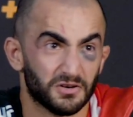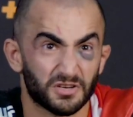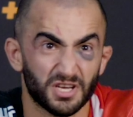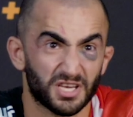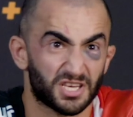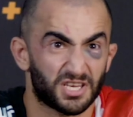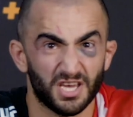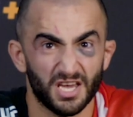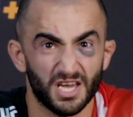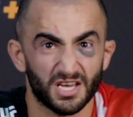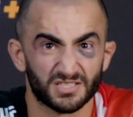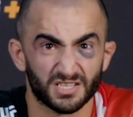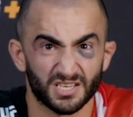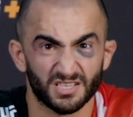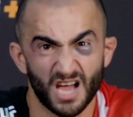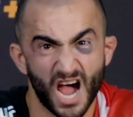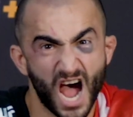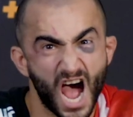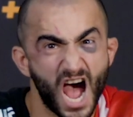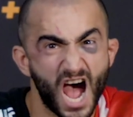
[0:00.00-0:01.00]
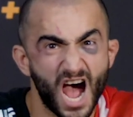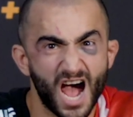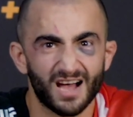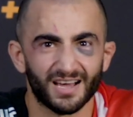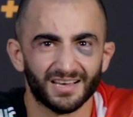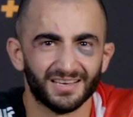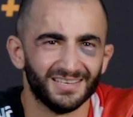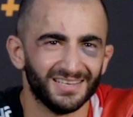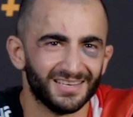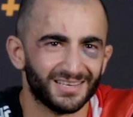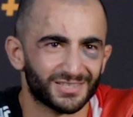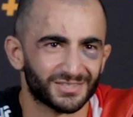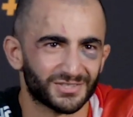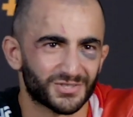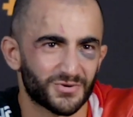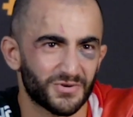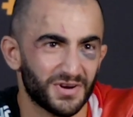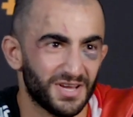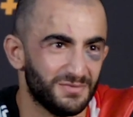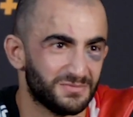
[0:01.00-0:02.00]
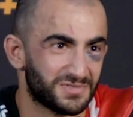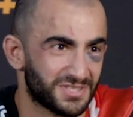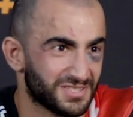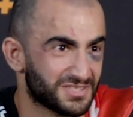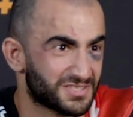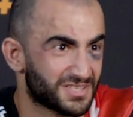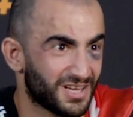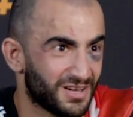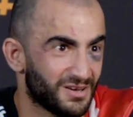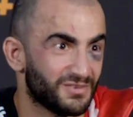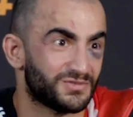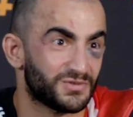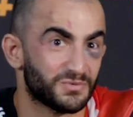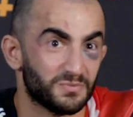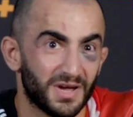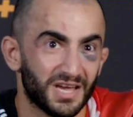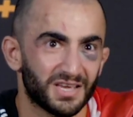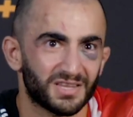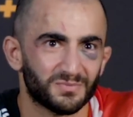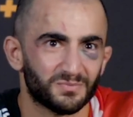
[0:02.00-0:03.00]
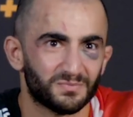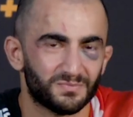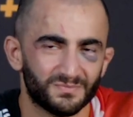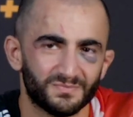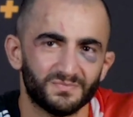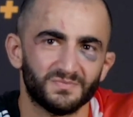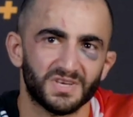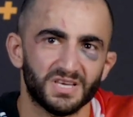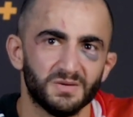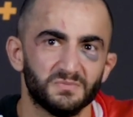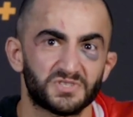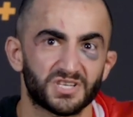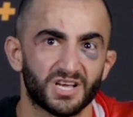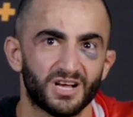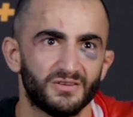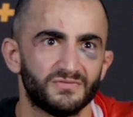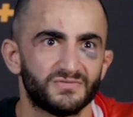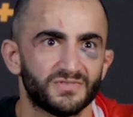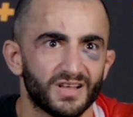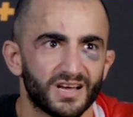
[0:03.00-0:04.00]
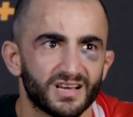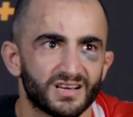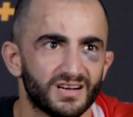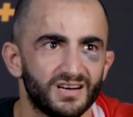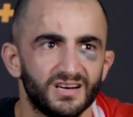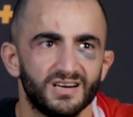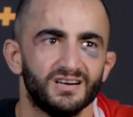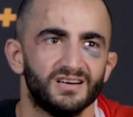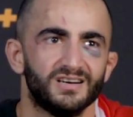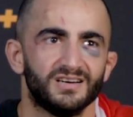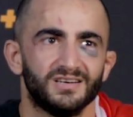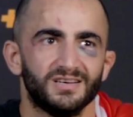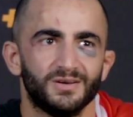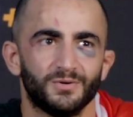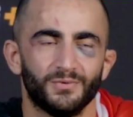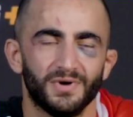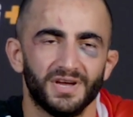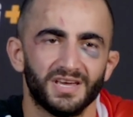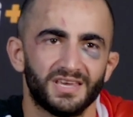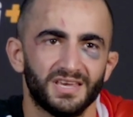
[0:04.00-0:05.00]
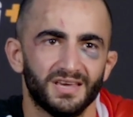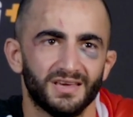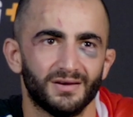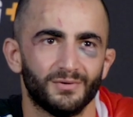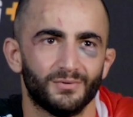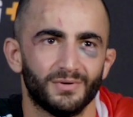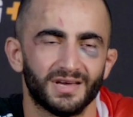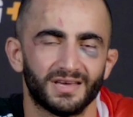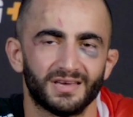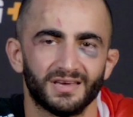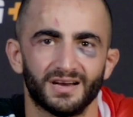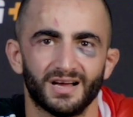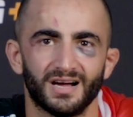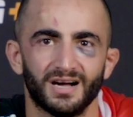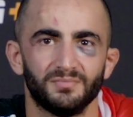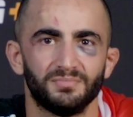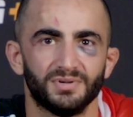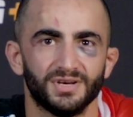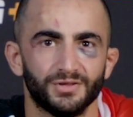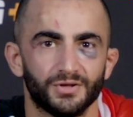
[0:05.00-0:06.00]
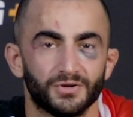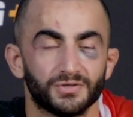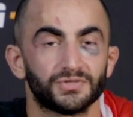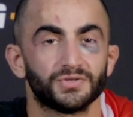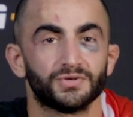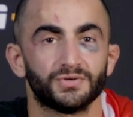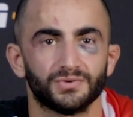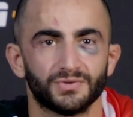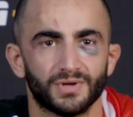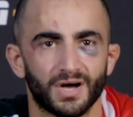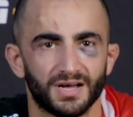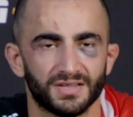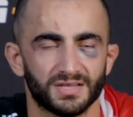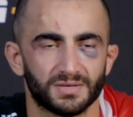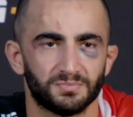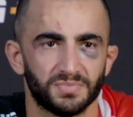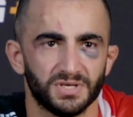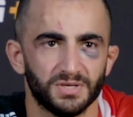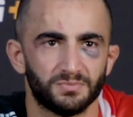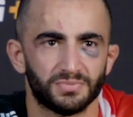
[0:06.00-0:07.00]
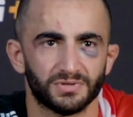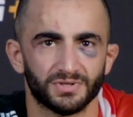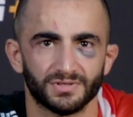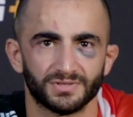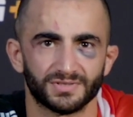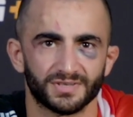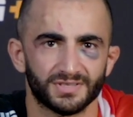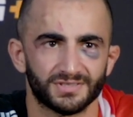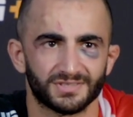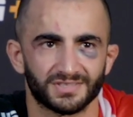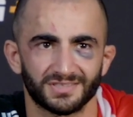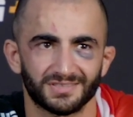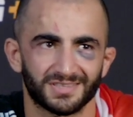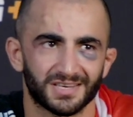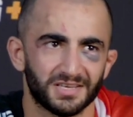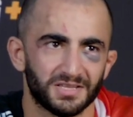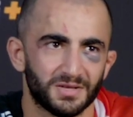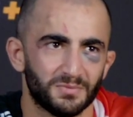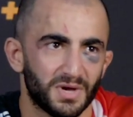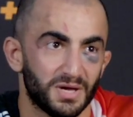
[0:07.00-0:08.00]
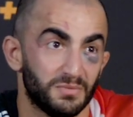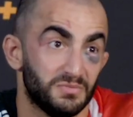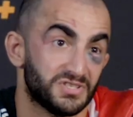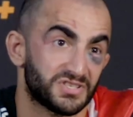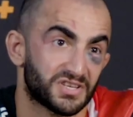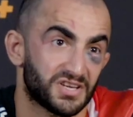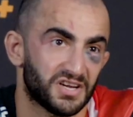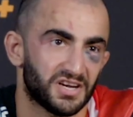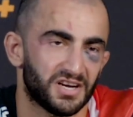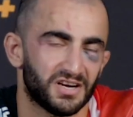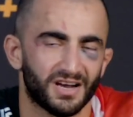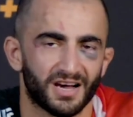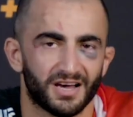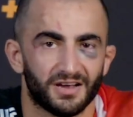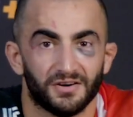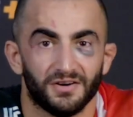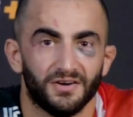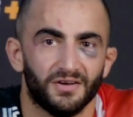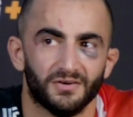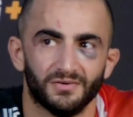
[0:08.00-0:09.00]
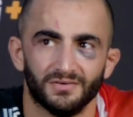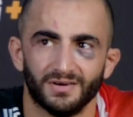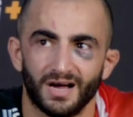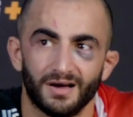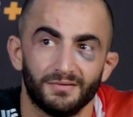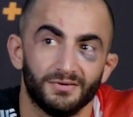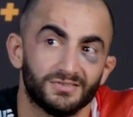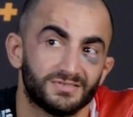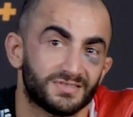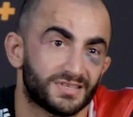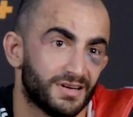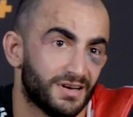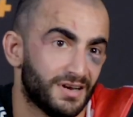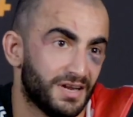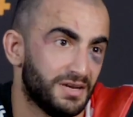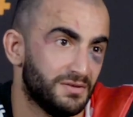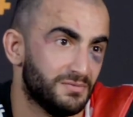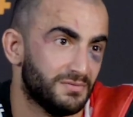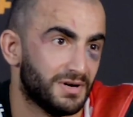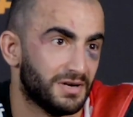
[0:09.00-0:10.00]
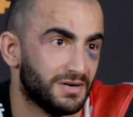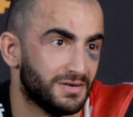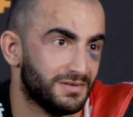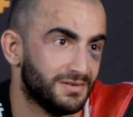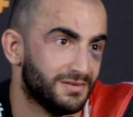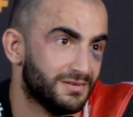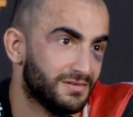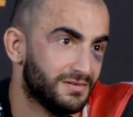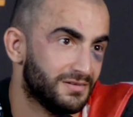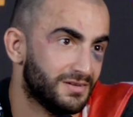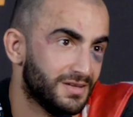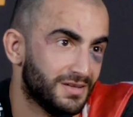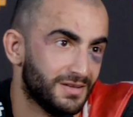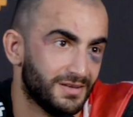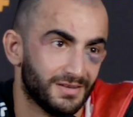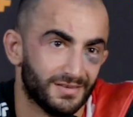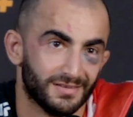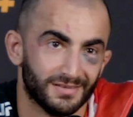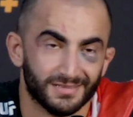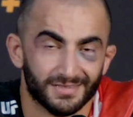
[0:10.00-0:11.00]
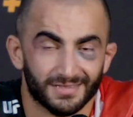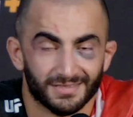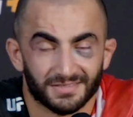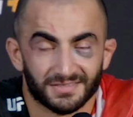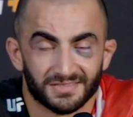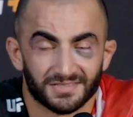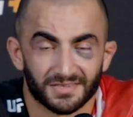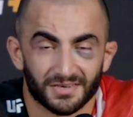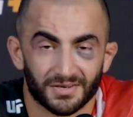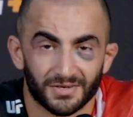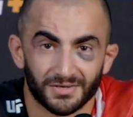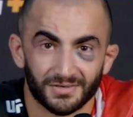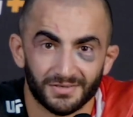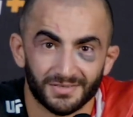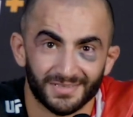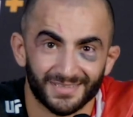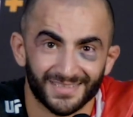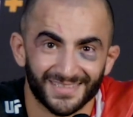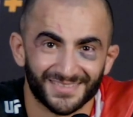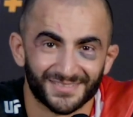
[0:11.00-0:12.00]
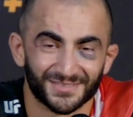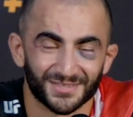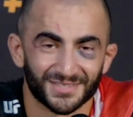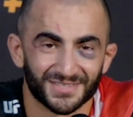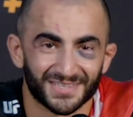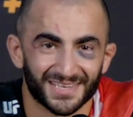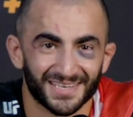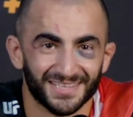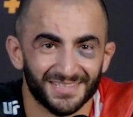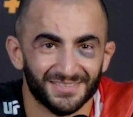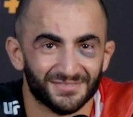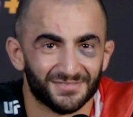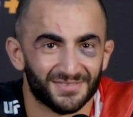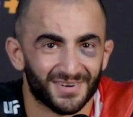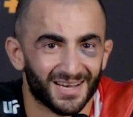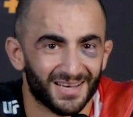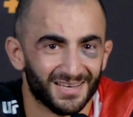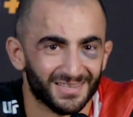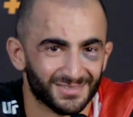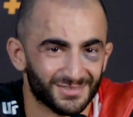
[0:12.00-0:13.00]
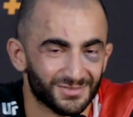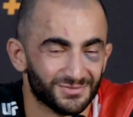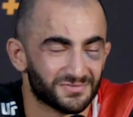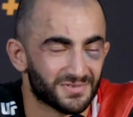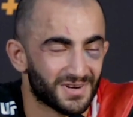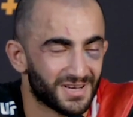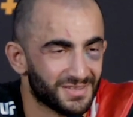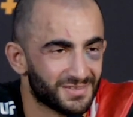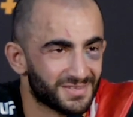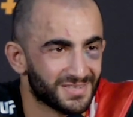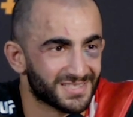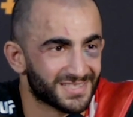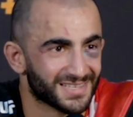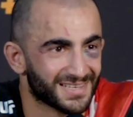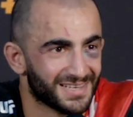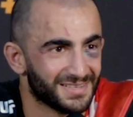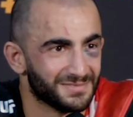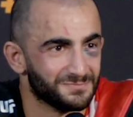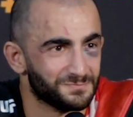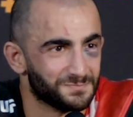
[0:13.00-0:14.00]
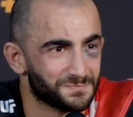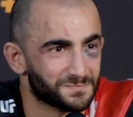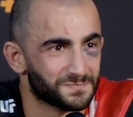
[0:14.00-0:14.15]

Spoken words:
you know, he kicks and he screams and stuff to make himself like wake it up, and also other people that kind of maybe scared. I don't know. I'm not scared of anybody, you know. So it was kind of fun to fight this guy.